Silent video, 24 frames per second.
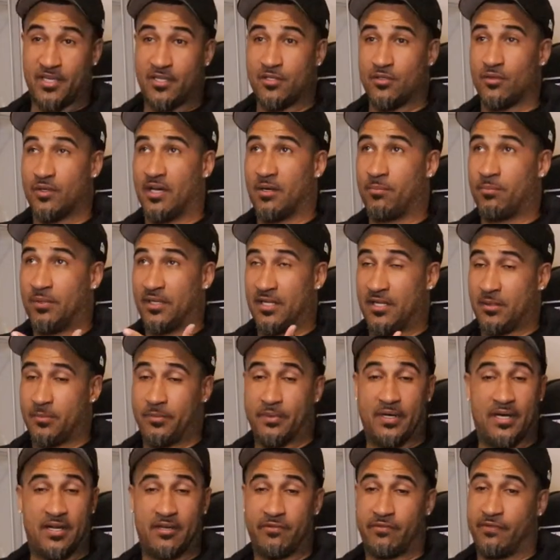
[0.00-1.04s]
me and you? I
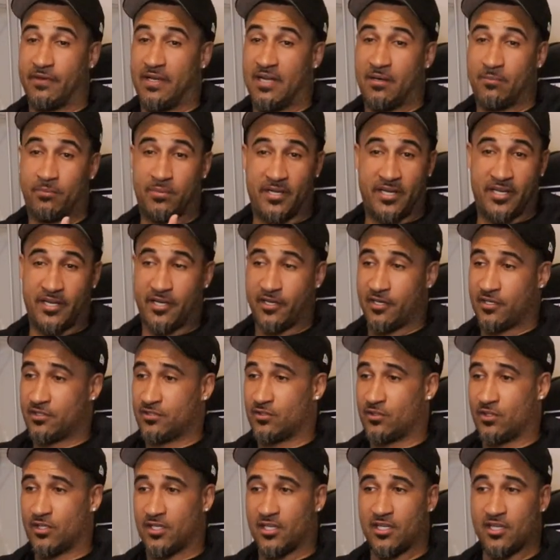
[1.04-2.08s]
played Power 5 mm-hmm. I played at mm-hmm.
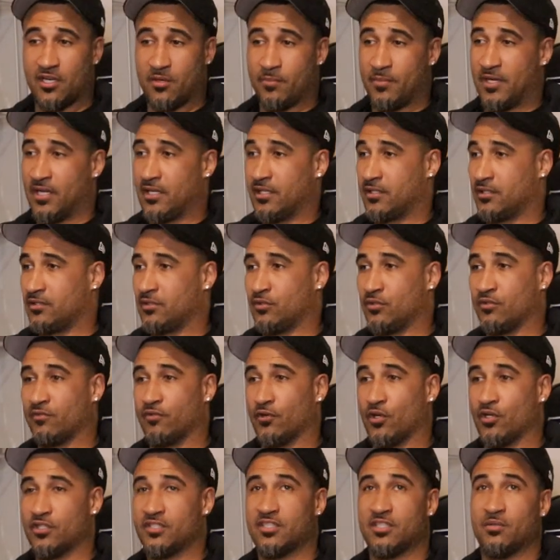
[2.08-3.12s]
Arizona. I love my
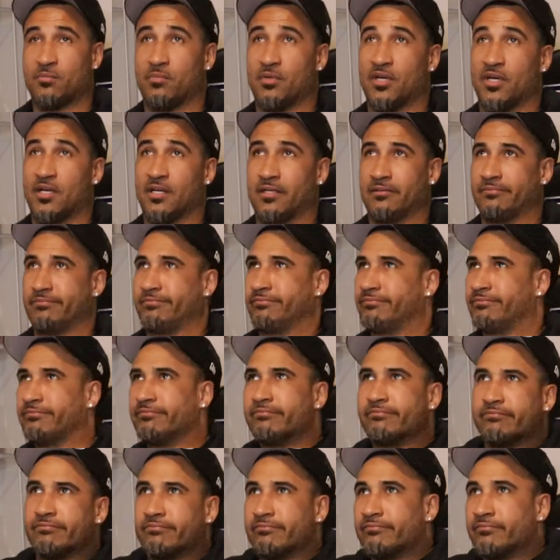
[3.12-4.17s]
university. I was a couple
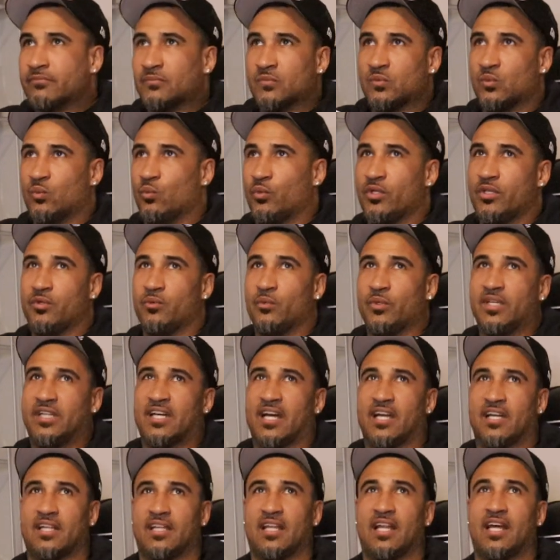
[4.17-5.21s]
years late. We we
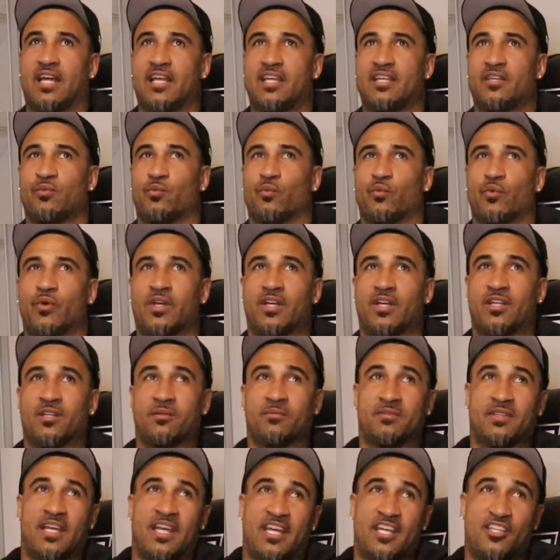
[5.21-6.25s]
kind of like one of
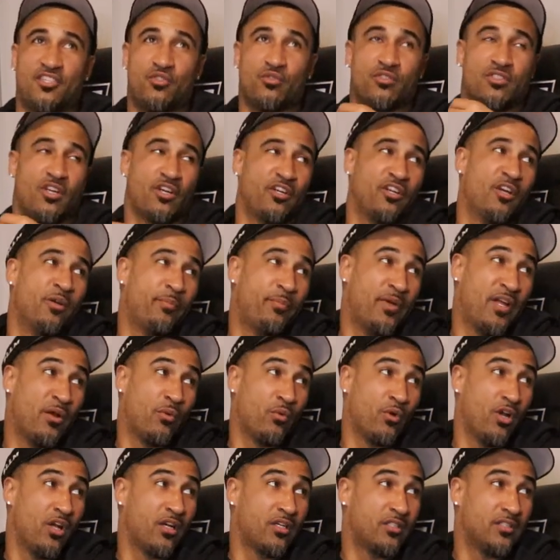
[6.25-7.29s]
them things. You turn up
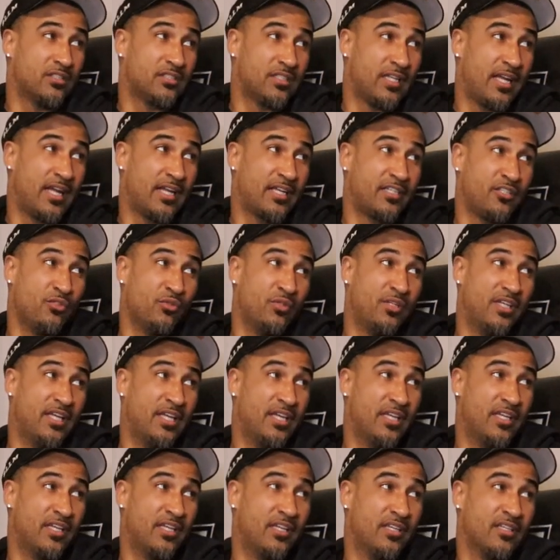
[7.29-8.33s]
at Rutgers like you
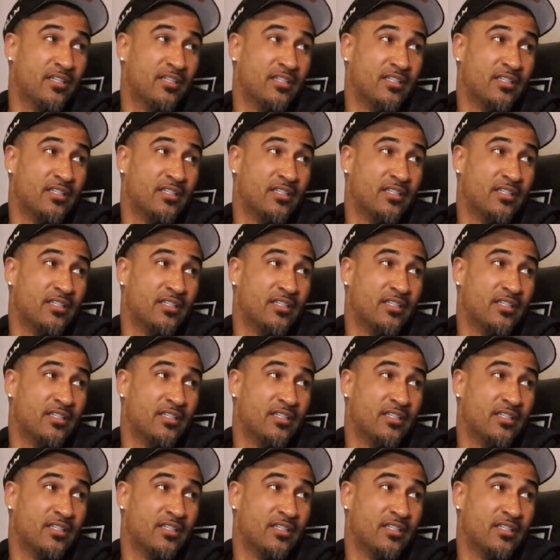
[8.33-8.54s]
did,